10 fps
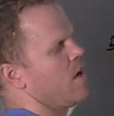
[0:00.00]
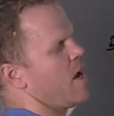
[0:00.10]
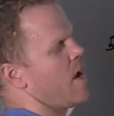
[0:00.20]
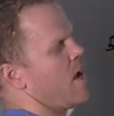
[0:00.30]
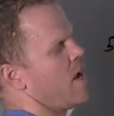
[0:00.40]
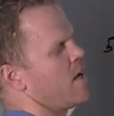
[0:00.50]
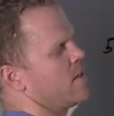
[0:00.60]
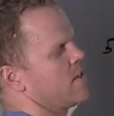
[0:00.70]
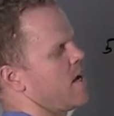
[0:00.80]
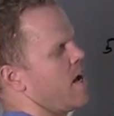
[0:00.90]
a
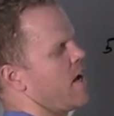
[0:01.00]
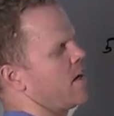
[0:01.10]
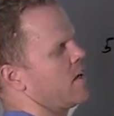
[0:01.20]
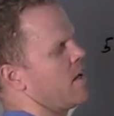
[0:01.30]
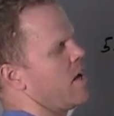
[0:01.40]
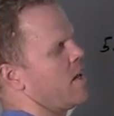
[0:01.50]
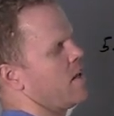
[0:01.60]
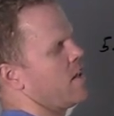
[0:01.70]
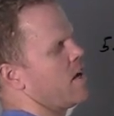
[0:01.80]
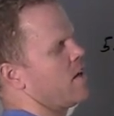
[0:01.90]
sine
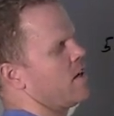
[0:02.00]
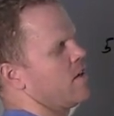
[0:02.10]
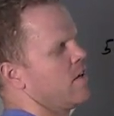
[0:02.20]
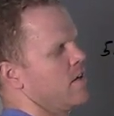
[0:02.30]
n theta,